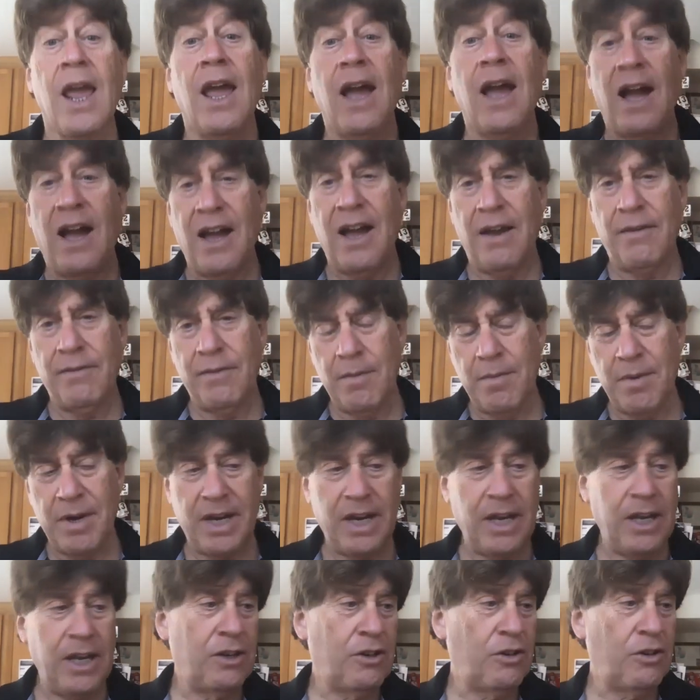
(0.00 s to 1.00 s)
Hi,
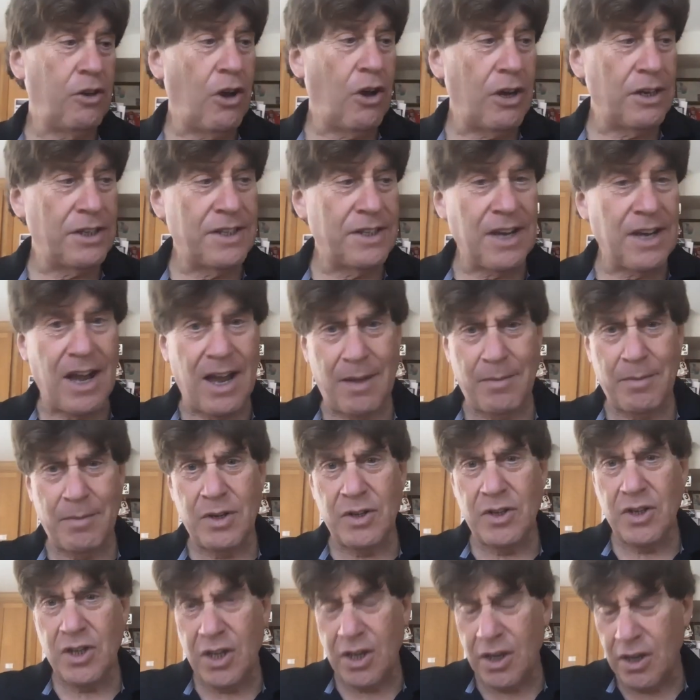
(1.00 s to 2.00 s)
everybody. Claude
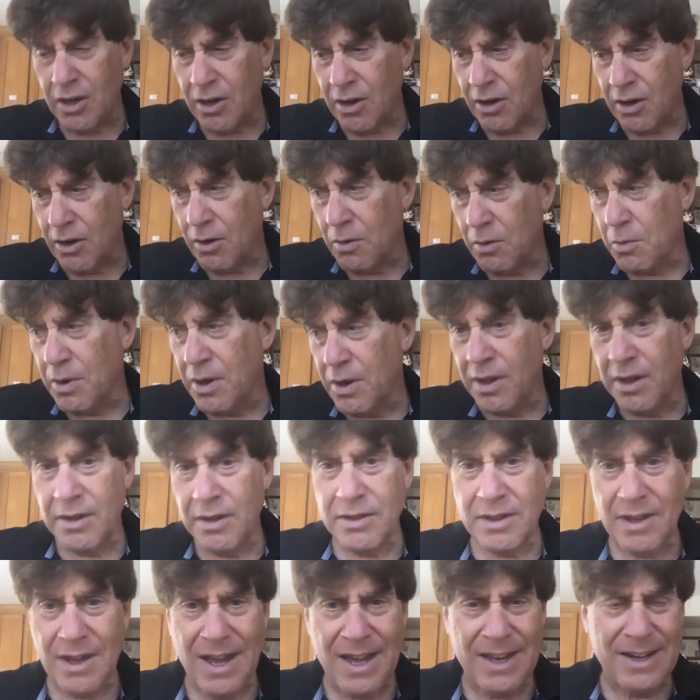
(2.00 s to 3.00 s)
Diamond here
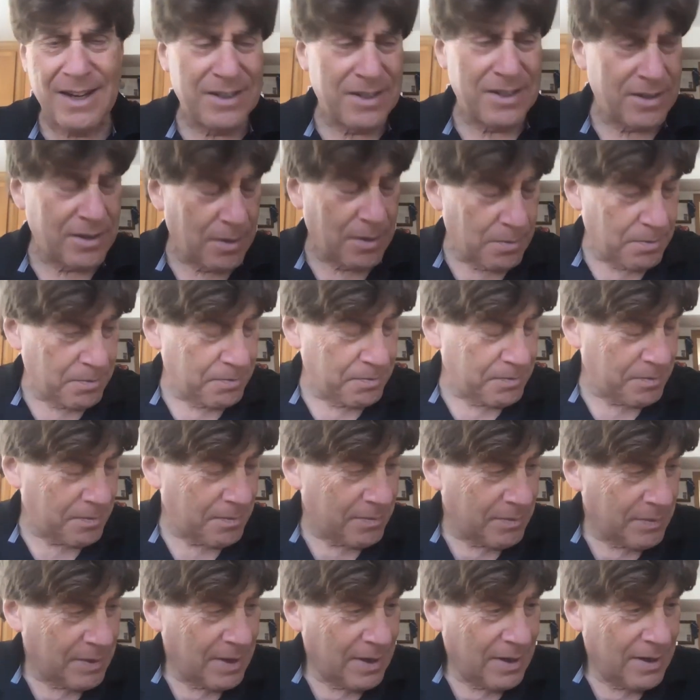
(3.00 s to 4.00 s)
with kind of some
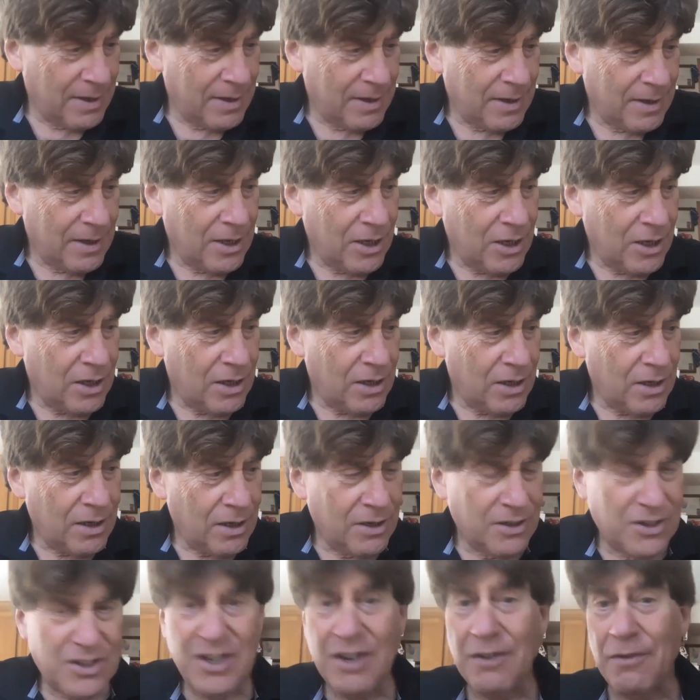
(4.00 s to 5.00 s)

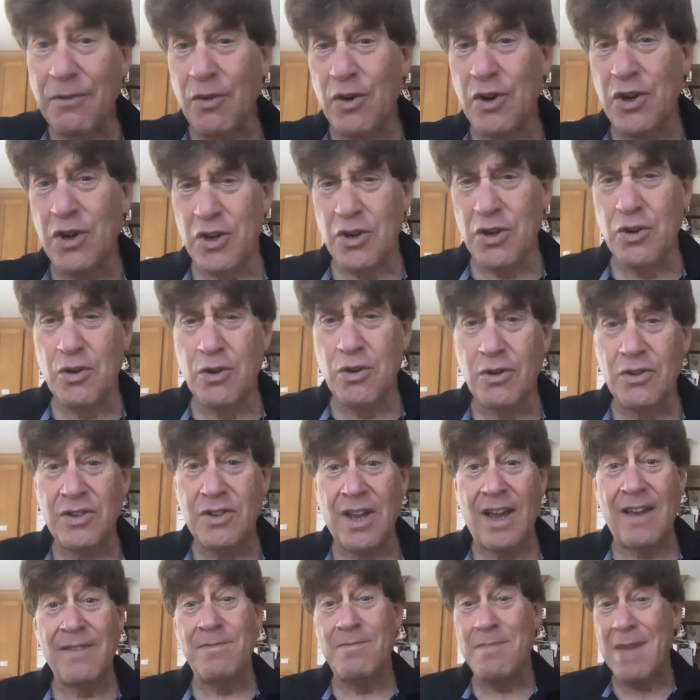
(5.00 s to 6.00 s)
different news.
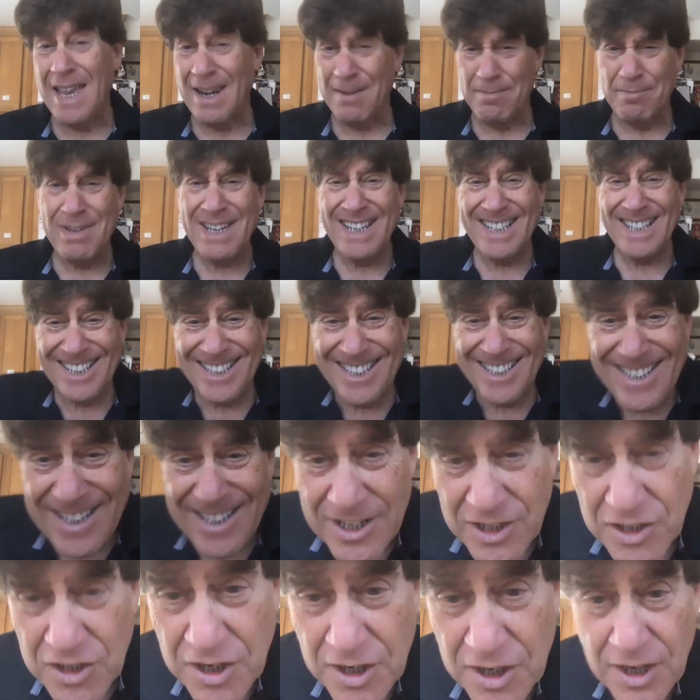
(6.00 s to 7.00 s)
I've made a big
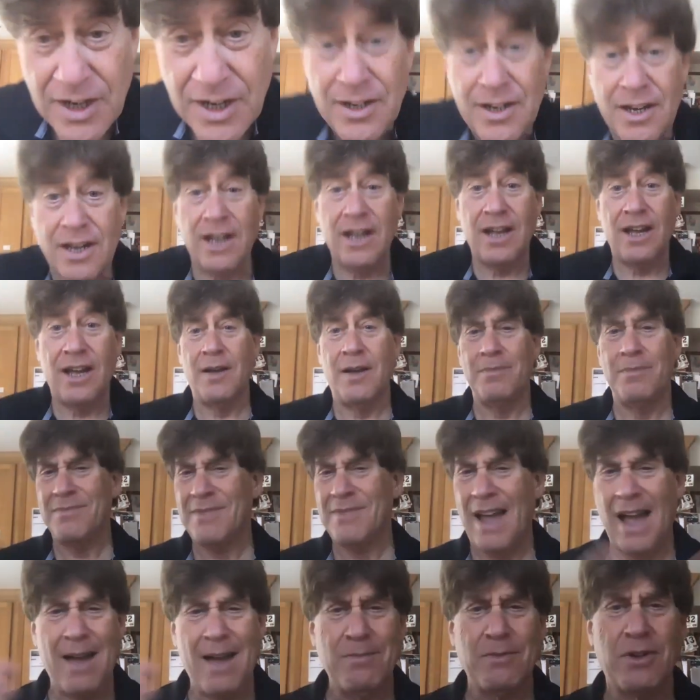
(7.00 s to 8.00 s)
decision. I'm
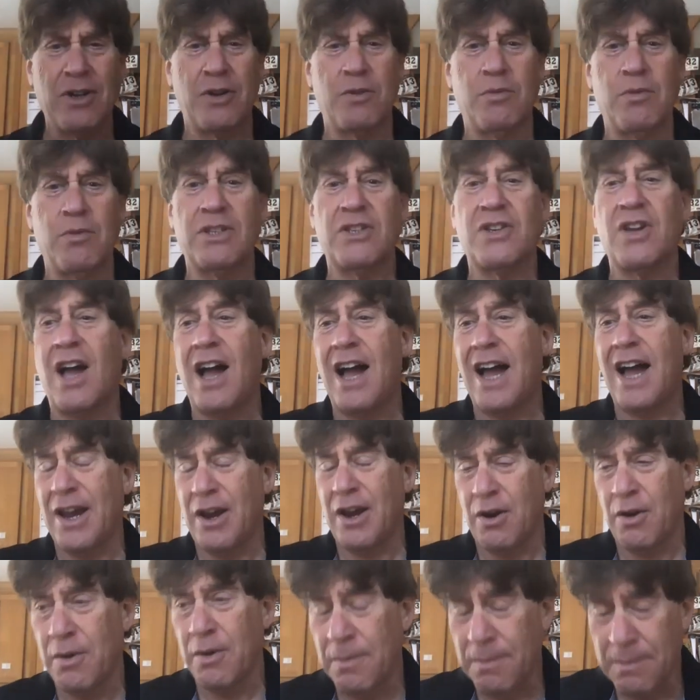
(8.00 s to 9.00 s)
going to
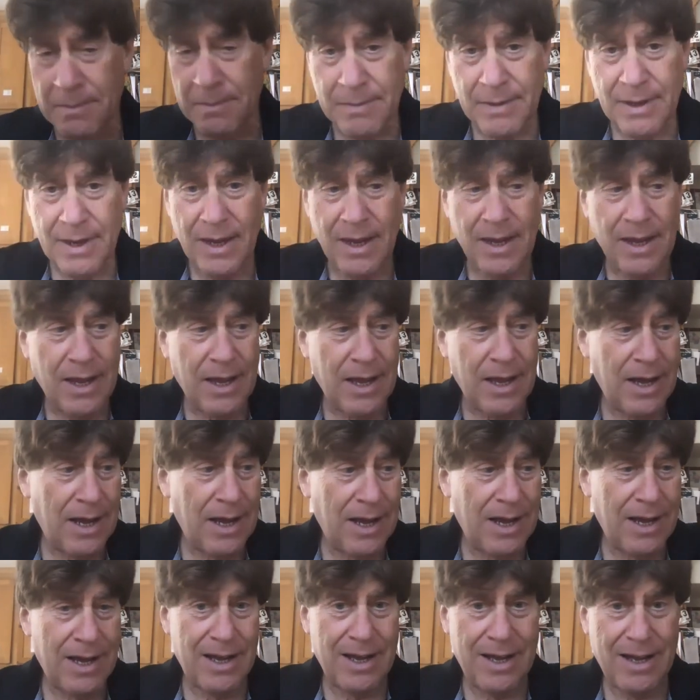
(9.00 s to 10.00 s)
retire.
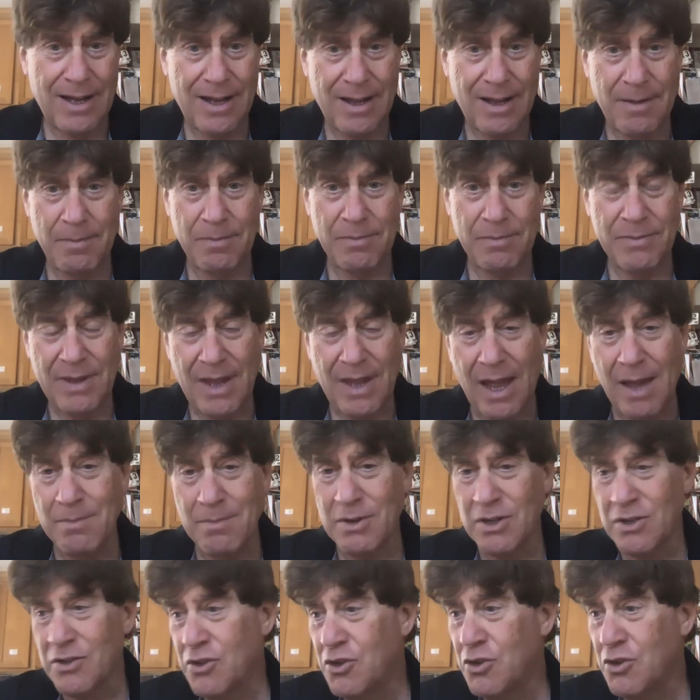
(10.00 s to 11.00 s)
I've
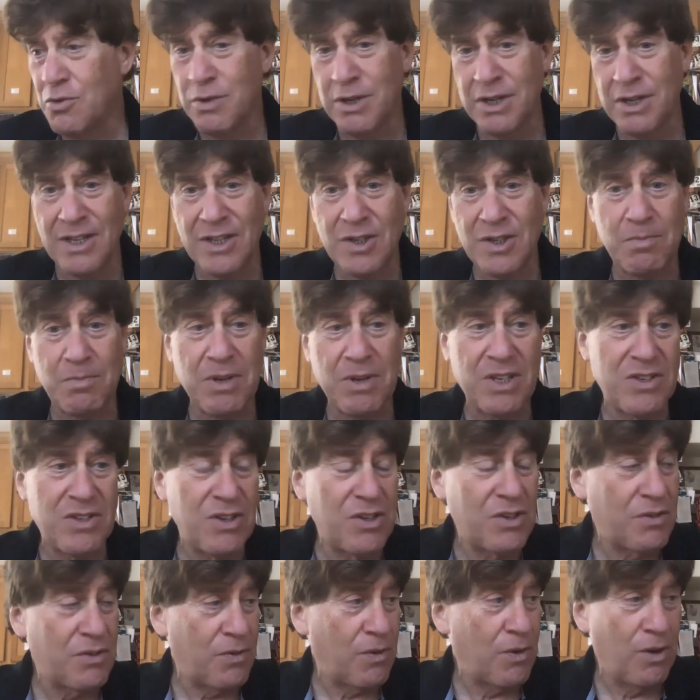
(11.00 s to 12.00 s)
been doing this
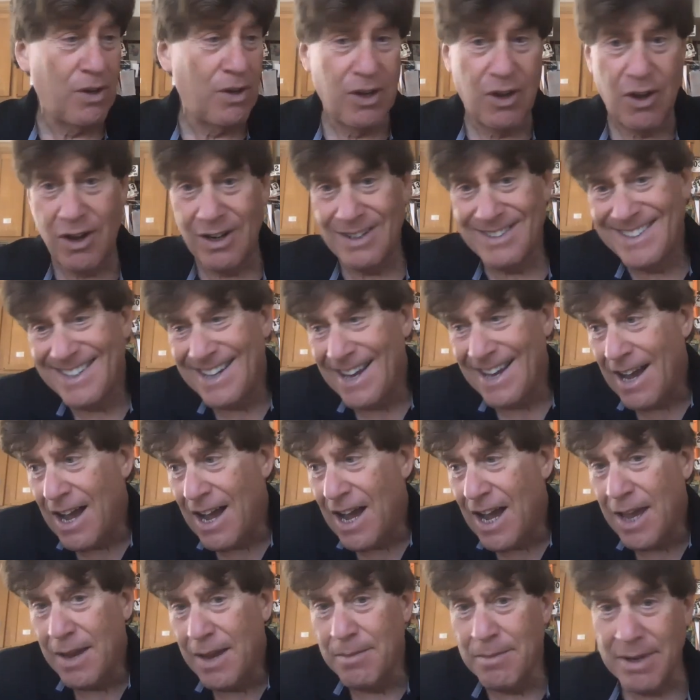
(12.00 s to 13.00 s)
business for a long
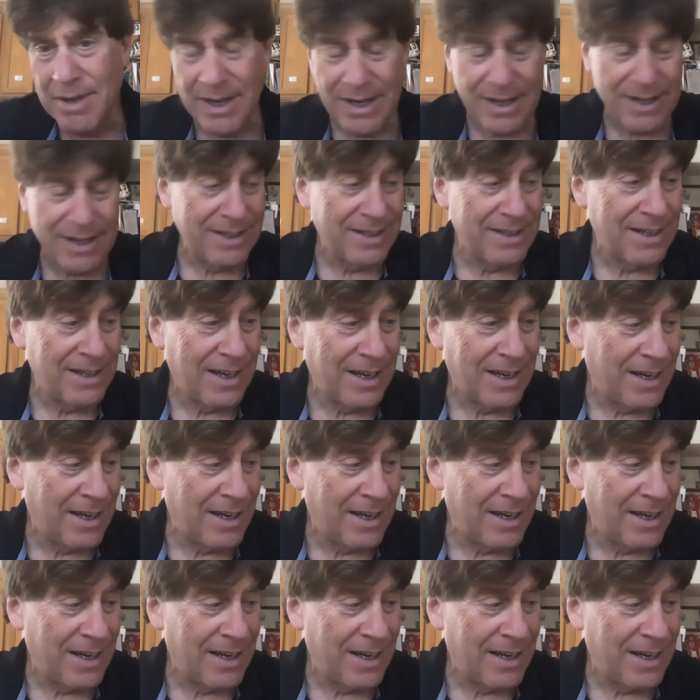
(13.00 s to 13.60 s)
time, and